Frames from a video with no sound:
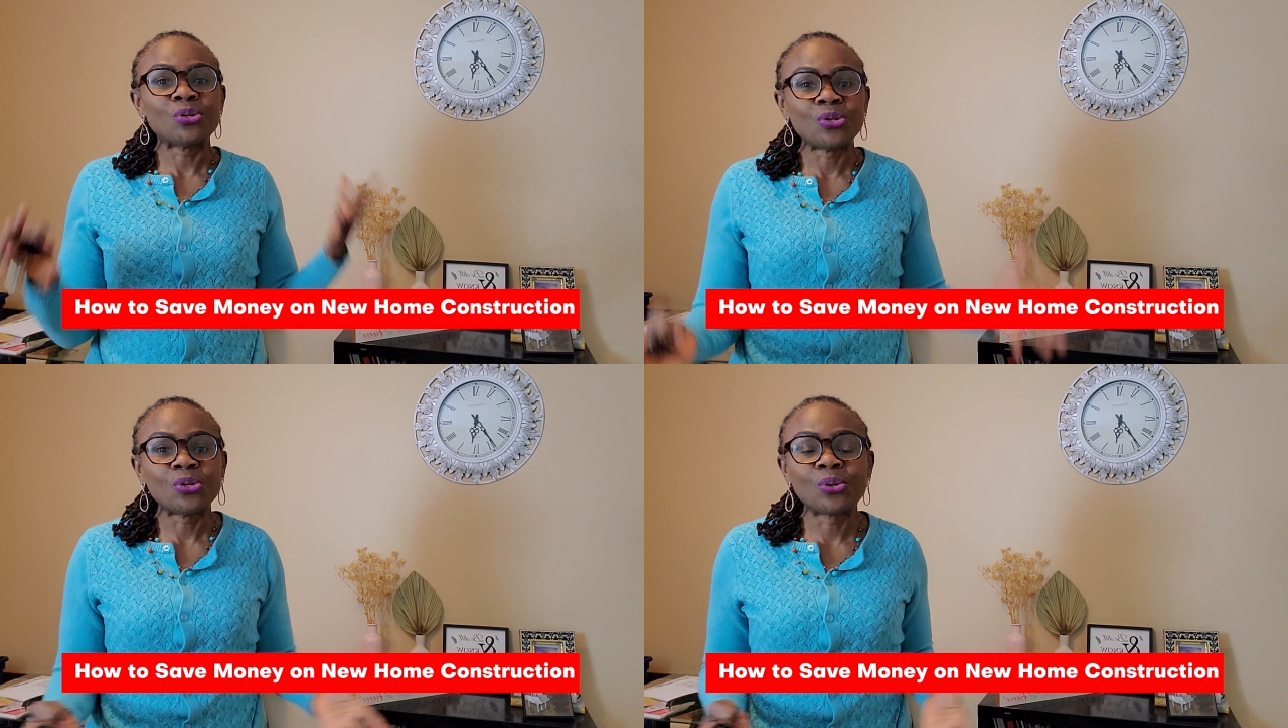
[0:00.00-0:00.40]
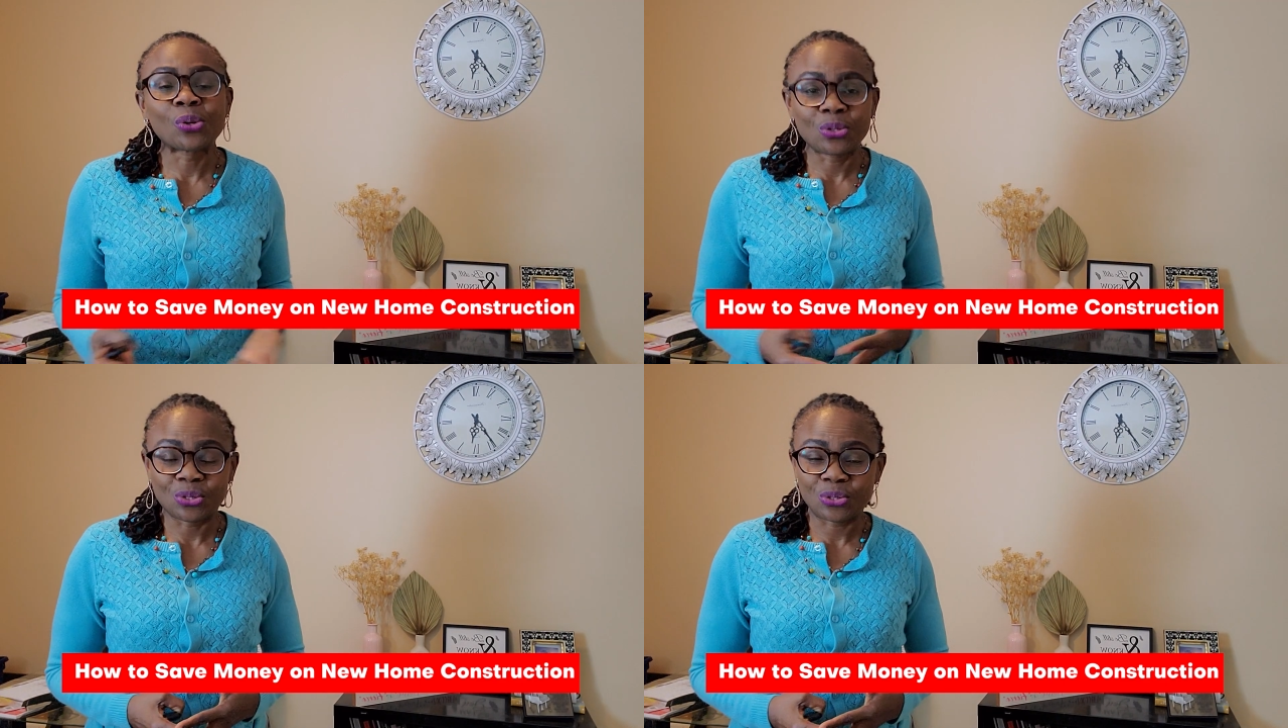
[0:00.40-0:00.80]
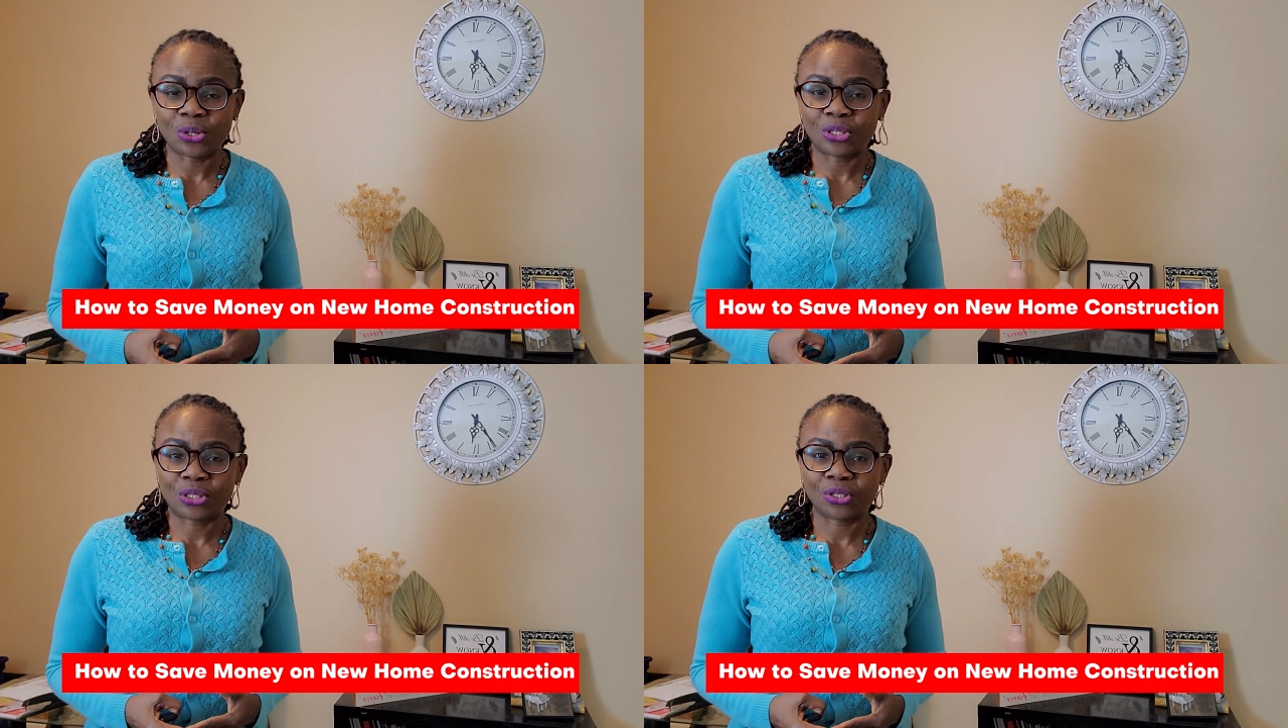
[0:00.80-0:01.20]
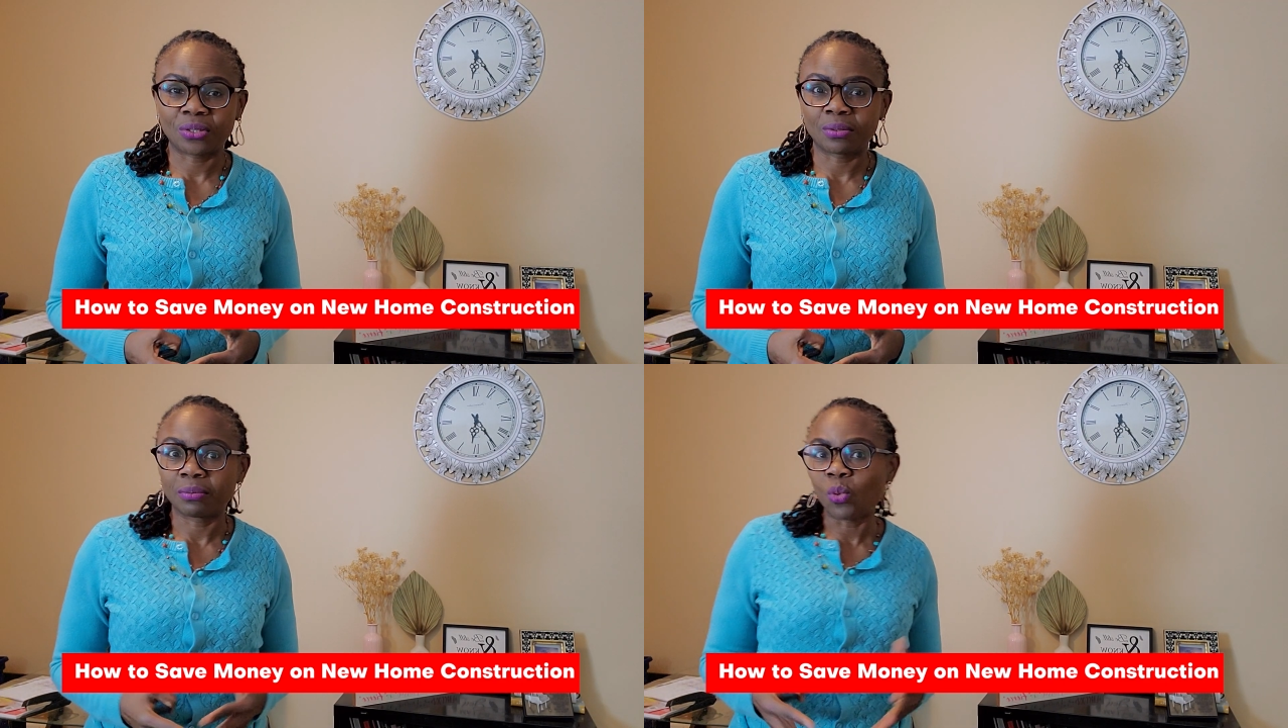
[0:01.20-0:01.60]
new construction.
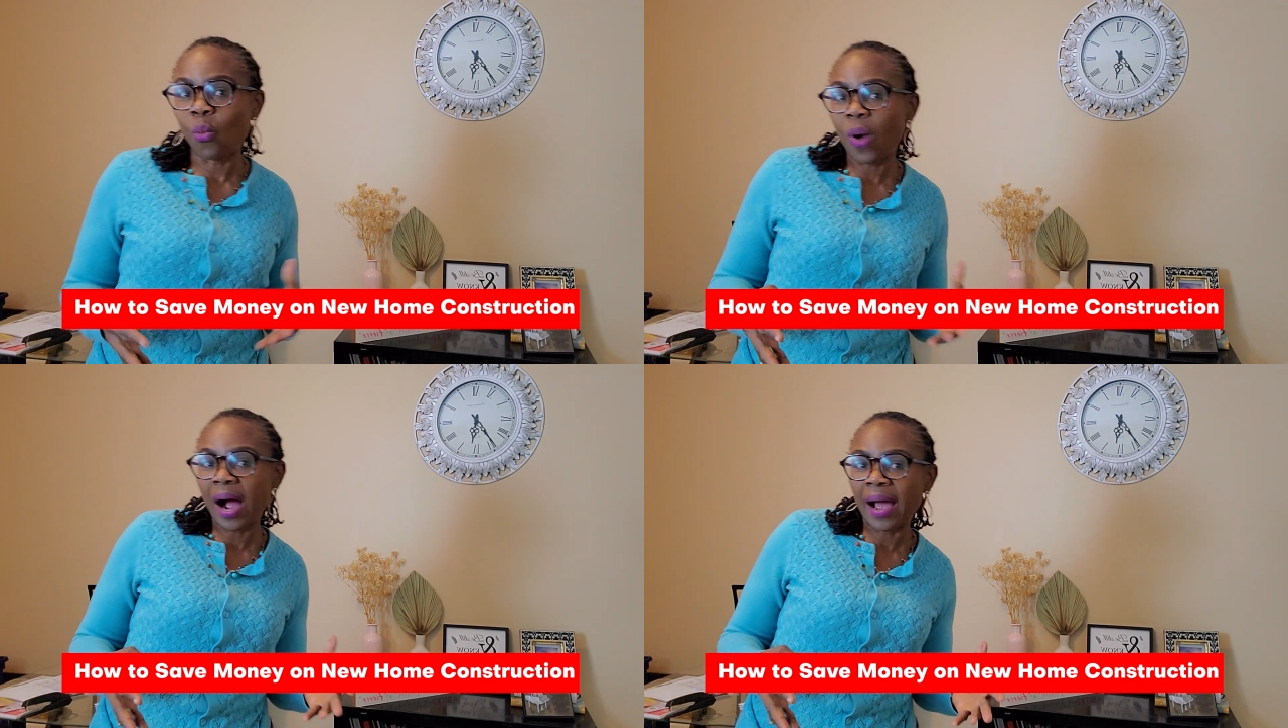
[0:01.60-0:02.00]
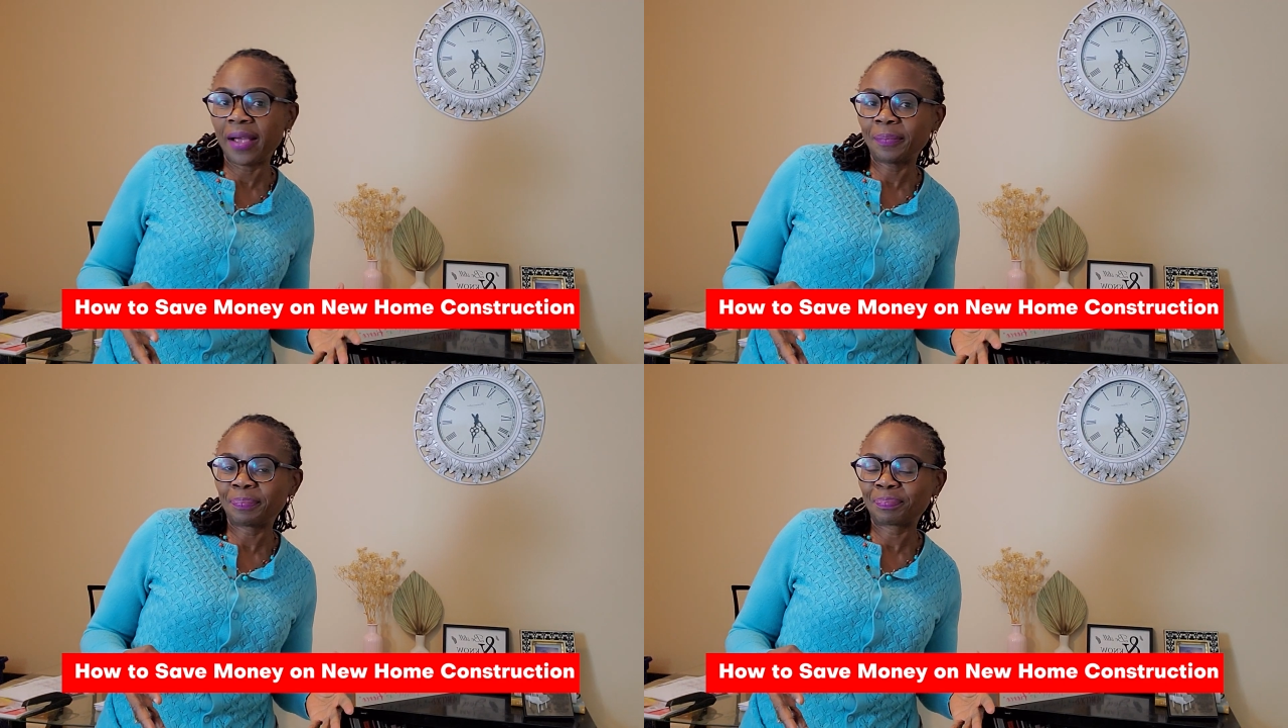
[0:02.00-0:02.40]
Why?